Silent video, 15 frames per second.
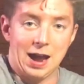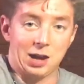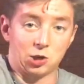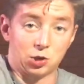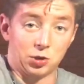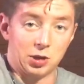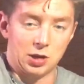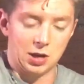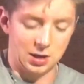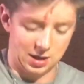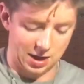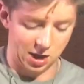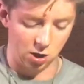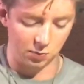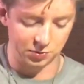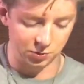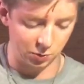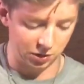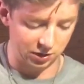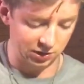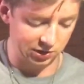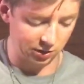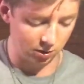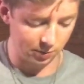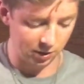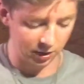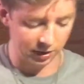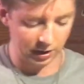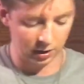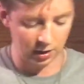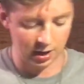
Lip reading: actually helps with concealability